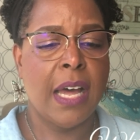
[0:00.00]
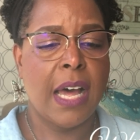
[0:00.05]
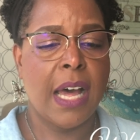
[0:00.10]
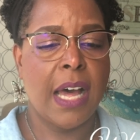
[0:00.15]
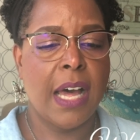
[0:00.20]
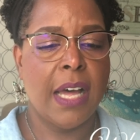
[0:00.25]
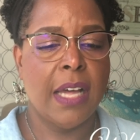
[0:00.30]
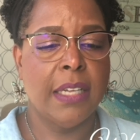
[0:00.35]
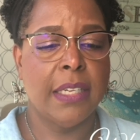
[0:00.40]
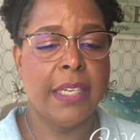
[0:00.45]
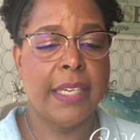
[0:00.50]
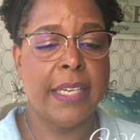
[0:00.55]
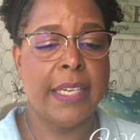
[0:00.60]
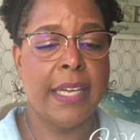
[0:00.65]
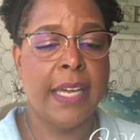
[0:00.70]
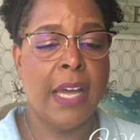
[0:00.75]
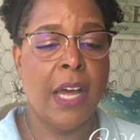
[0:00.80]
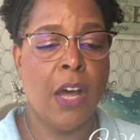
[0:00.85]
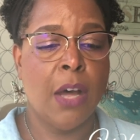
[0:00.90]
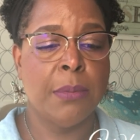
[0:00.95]
Uh, it
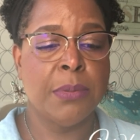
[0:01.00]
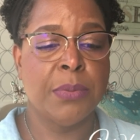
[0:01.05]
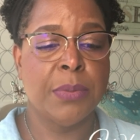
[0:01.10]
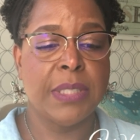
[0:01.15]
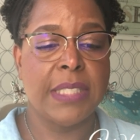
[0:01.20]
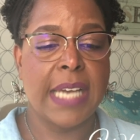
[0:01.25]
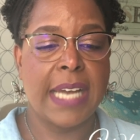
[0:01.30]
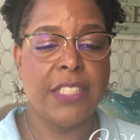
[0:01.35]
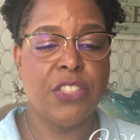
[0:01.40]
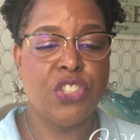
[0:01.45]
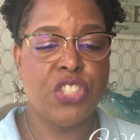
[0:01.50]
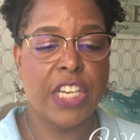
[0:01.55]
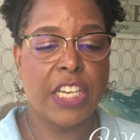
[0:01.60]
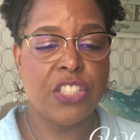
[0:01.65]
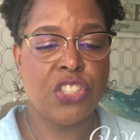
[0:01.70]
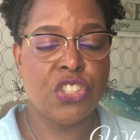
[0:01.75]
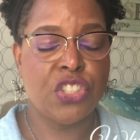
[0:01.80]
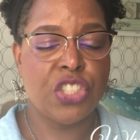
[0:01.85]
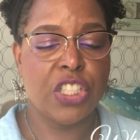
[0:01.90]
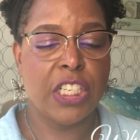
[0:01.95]
helps with
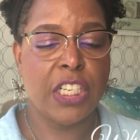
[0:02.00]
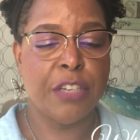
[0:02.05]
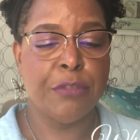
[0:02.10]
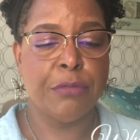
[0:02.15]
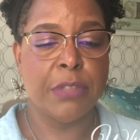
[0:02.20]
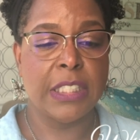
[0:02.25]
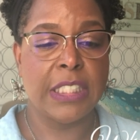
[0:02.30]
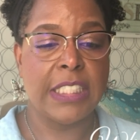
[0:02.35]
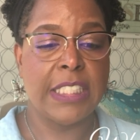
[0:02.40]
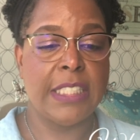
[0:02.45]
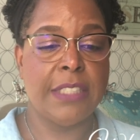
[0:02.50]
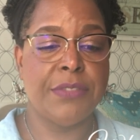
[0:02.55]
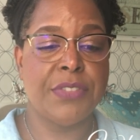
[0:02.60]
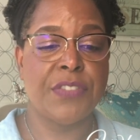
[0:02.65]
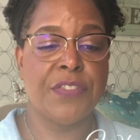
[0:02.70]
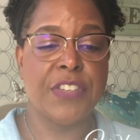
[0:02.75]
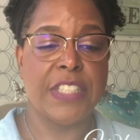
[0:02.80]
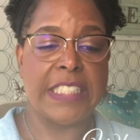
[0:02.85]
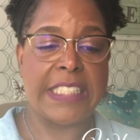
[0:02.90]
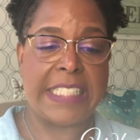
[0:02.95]
digestion. It relieves
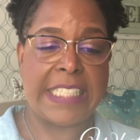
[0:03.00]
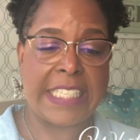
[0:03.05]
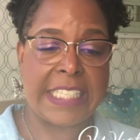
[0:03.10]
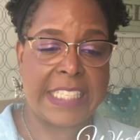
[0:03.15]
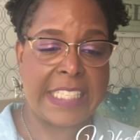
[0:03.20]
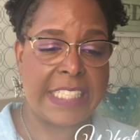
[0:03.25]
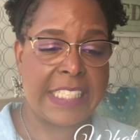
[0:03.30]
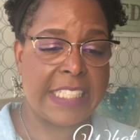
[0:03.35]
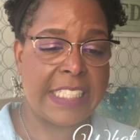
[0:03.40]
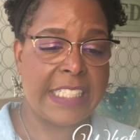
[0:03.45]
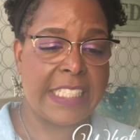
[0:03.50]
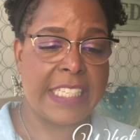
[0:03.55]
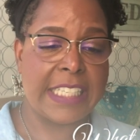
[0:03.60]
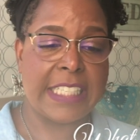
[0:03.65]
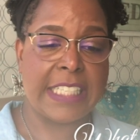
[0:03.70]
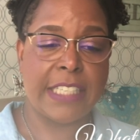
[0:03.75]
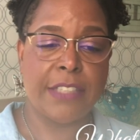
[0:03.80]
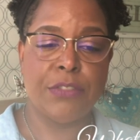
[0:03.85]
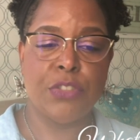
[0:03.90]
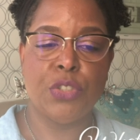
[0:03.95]
fatigue.
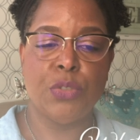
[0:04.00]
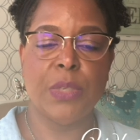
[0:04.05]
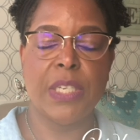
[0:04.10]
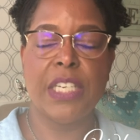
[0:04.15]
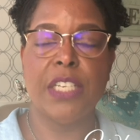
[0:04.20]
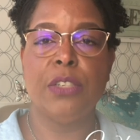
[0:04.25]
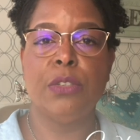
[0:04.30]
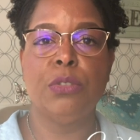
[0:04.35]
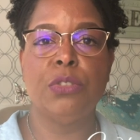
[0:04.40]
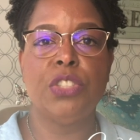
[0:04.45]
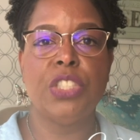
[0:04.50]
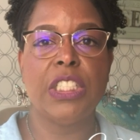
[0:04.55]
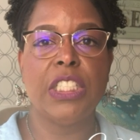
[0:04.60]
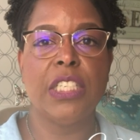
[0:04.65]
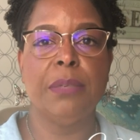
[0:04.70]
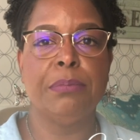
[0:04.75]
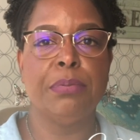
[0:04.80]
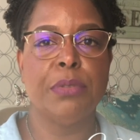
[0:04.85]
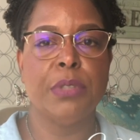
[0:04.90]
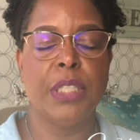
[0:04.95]
It gives you energy.
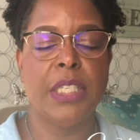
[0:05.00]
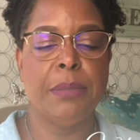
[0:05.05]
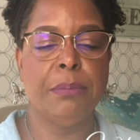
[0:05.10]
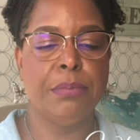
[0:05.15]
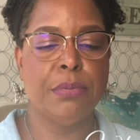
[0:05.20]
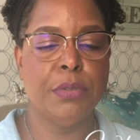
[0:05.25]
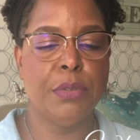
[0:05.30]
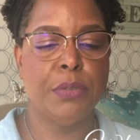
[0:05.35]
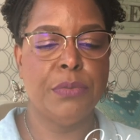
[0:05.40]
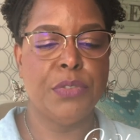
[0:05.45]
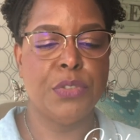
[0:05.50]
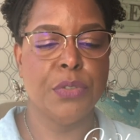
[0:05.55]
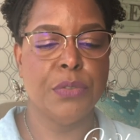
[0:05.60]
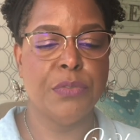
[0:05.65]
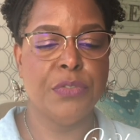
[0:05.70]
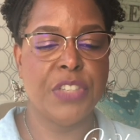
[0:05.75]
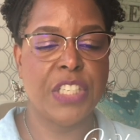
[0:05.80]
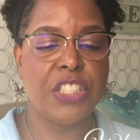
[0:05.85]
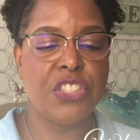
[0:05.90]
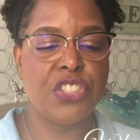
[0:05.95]
It pr- improves your
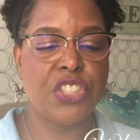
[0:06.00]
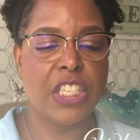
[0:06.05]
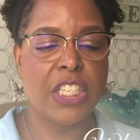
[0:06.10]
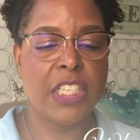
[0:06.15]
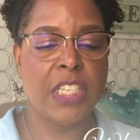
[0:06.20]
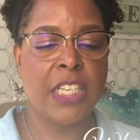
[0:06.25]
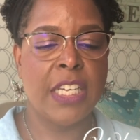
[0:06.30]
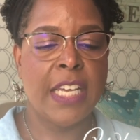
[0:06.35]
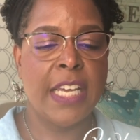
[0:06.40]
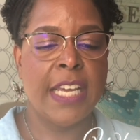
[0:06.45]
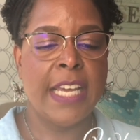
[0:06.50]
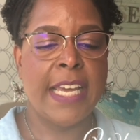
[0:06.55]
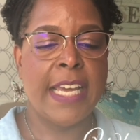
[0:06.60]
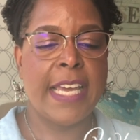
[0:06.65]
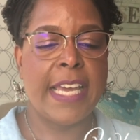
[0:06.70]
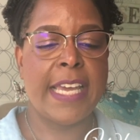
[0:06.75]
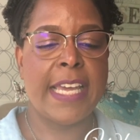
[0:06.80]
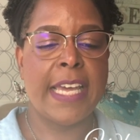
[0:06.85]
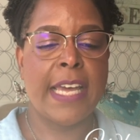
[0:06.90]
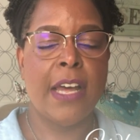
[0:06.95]
vision.
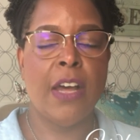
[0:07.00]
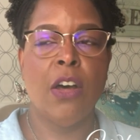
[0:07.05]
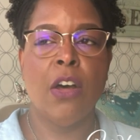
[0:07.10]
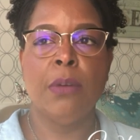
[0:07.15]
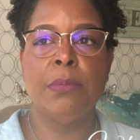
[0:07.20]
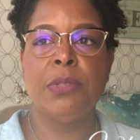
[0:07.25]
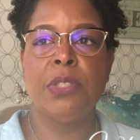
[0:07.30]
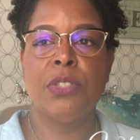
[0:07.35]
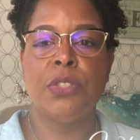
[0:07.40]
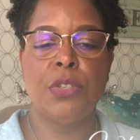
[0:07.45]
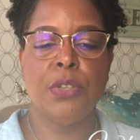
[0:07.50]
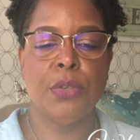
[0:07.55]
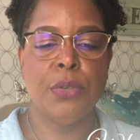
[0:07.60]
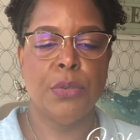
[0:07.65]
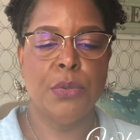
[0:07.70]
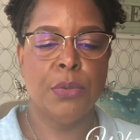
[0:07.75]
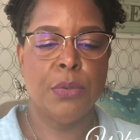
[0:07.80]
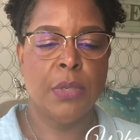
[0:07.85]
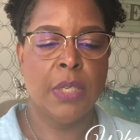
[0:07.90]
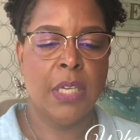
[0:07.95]
It helps
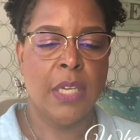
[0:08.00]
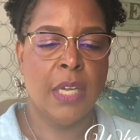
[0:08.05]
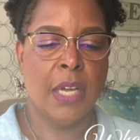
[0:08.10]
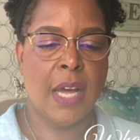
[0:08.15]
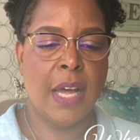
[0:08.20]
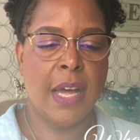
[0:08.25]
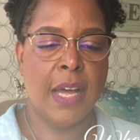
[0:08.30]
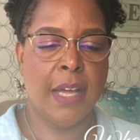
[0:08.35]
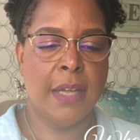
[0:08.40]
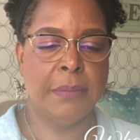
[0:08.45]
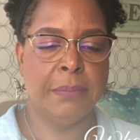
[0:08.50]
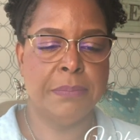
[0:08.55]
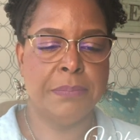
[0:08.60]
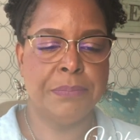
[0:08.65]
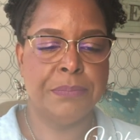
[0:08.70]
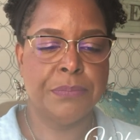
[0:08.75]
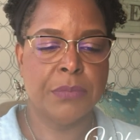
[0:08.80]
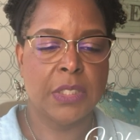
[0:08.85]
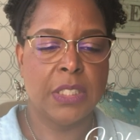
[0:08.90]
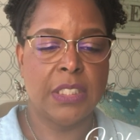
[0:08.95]
to
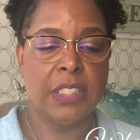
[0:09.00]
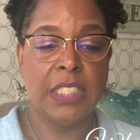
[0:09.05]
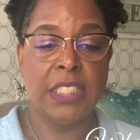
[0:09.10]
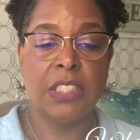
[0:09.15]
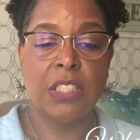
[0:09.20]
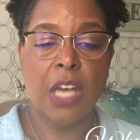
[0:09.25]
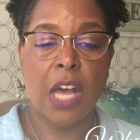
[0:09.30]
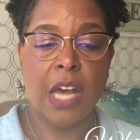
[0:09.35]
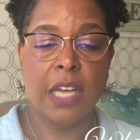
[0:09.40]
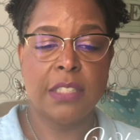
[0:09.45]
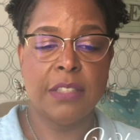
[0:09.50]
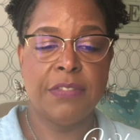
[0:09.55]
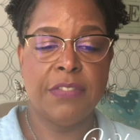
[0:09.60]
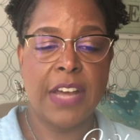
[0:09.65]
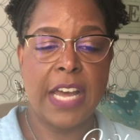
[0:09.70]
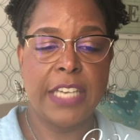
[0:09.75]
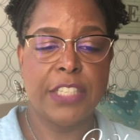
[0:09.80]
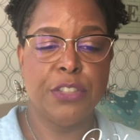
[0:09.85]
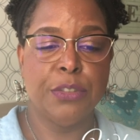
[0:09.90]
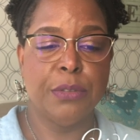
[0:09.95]
um,
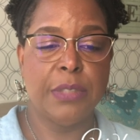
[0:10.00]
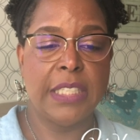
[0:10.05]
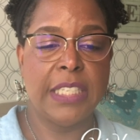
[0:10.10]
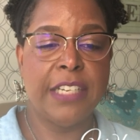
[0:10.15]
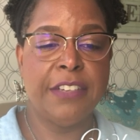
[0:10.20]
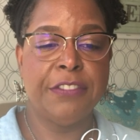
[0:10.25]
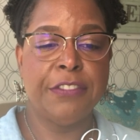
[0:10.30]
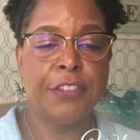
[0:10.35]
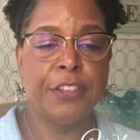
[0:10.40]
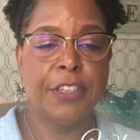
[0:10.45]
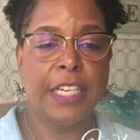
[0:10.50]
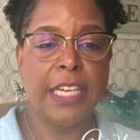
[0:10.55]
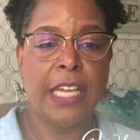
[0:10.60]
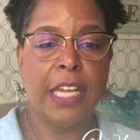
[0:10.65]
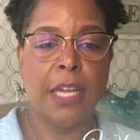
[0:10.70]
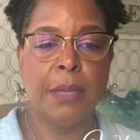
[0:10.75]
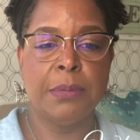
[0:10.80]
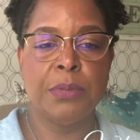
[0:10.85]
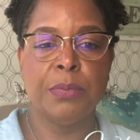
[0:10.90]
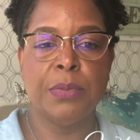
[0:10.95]
detoxify your liver. It
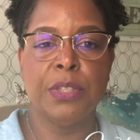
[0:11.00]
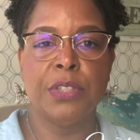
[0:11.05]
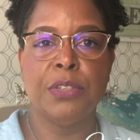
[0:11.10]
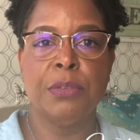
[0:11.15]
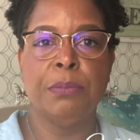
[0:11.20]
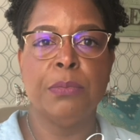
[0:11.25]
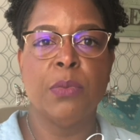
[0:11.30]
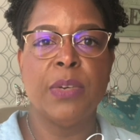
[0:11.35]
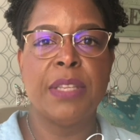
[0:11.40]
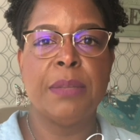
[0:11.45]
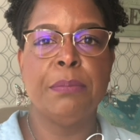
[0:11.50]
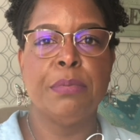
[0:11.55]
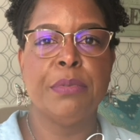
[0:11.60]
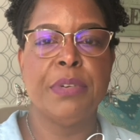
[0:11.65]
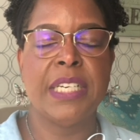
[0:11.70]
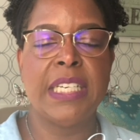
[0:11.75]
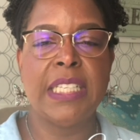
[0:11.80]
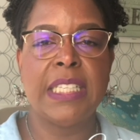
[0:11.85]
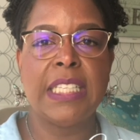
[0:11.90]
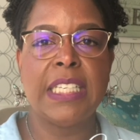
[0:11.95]
helps with your with
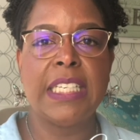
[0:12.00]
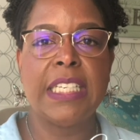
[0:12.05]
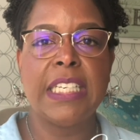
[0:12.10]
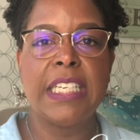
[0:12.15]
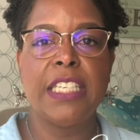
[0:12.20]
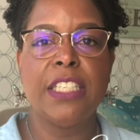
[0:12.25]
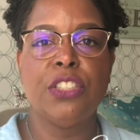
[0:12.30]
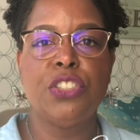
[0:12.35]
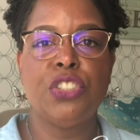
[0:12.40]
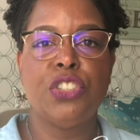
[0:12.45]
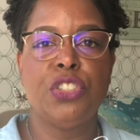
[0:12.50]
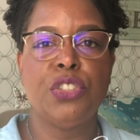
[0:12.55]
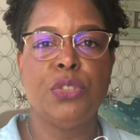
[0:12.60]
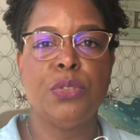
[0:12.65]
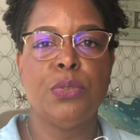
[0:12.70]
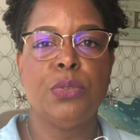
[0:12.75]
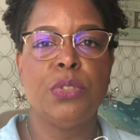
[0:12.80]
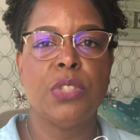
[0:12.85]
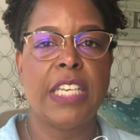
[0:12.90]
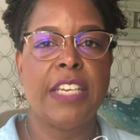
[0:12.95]
breathing
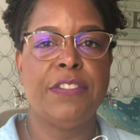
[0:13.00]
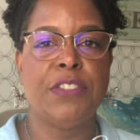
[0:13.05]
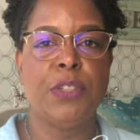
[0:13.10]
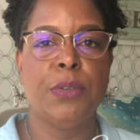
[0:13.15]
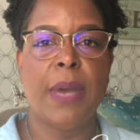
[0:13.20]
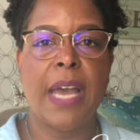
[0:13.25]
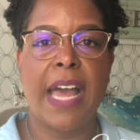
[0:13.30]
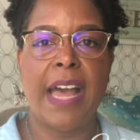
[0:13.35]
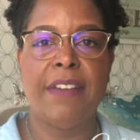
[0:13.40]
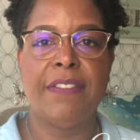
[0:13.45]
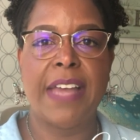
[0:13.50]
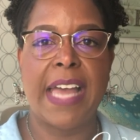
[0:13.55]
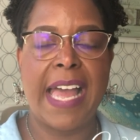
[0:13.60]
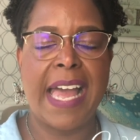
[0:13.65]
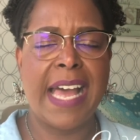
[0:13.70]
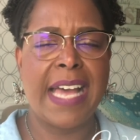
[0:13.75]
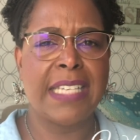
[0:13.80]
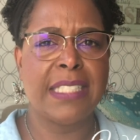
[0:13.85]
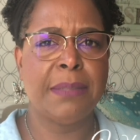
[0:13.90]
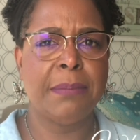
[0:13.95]
issues. If you have
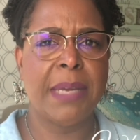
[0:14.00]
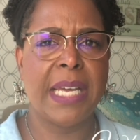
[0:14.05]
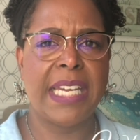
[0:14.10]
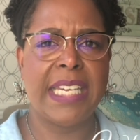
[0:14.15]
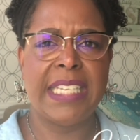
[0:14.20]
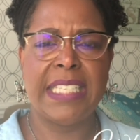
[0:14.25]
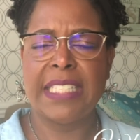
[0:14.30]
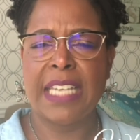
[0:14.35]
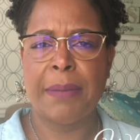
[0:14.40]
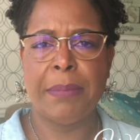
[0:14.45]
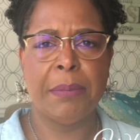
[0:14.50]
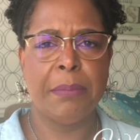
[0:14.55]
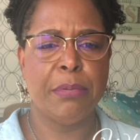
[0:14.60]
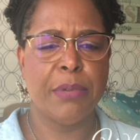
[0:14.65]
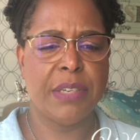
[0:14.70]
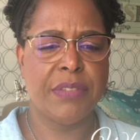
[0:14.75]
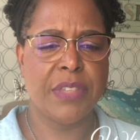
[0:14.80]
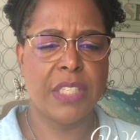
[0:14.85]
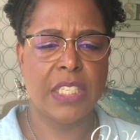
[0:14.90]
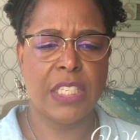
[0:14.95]
asthma, any type of
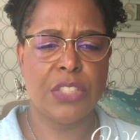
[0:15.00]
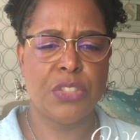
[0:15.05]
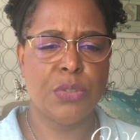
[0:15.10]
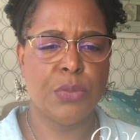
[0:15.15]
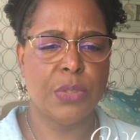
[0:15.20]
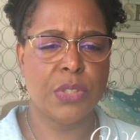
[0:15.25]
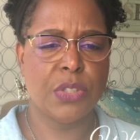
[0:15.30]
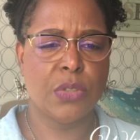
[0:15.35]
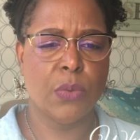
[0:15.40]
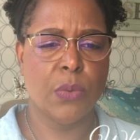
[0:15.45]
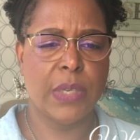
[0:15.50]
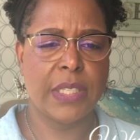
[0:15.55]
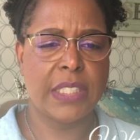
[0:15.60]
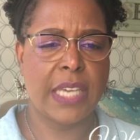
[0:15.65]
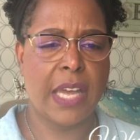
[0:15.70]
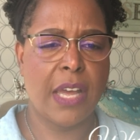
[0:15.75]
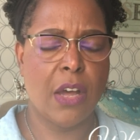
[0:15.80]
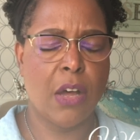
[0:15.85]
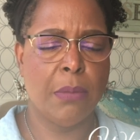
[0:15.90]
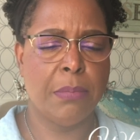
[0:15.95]
breathing issue, it's going to
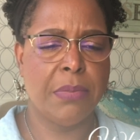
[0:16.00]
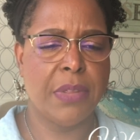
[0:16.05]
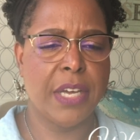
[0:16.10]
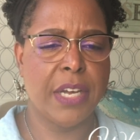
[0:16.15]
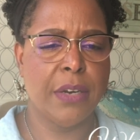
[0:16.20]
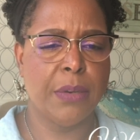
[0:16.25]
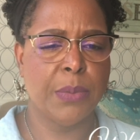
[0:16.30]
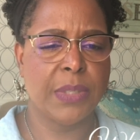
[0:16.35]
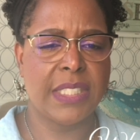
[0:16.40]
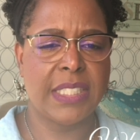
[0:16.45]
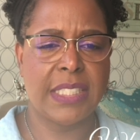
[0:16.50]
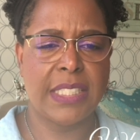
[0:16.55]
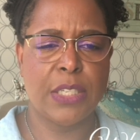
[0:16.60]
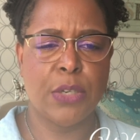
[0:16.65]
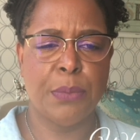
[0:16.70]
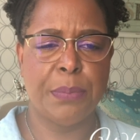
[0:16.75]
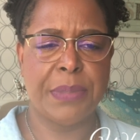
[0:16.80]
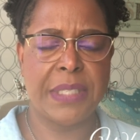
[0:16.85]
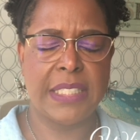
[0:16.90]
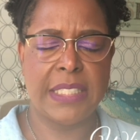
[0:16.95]
help there with C
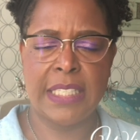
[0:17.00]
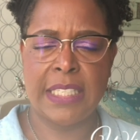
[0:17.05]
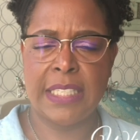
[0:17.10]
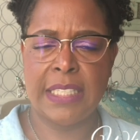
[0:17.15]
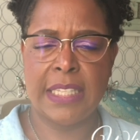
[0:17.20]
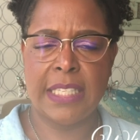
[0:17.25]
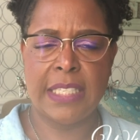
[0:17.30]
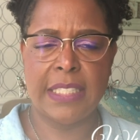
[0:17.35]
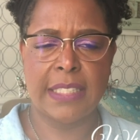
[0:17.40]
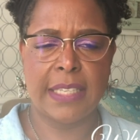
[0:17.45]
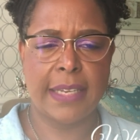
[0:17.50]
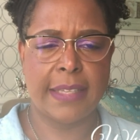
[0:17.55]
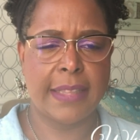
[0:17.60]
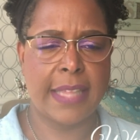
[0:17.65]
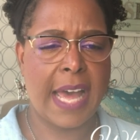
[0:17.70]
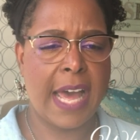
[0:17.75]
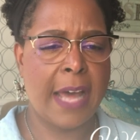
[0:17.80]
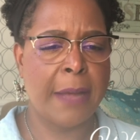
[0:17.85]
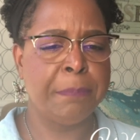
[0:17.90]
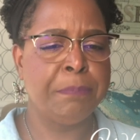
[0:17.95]
O P D, things like
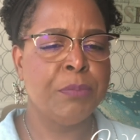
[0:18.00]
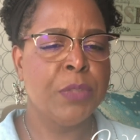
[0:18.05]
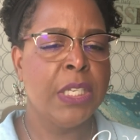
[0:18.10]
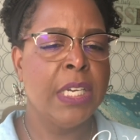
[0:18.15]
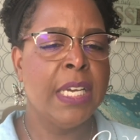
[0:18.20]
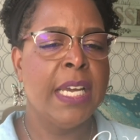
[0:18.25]
that.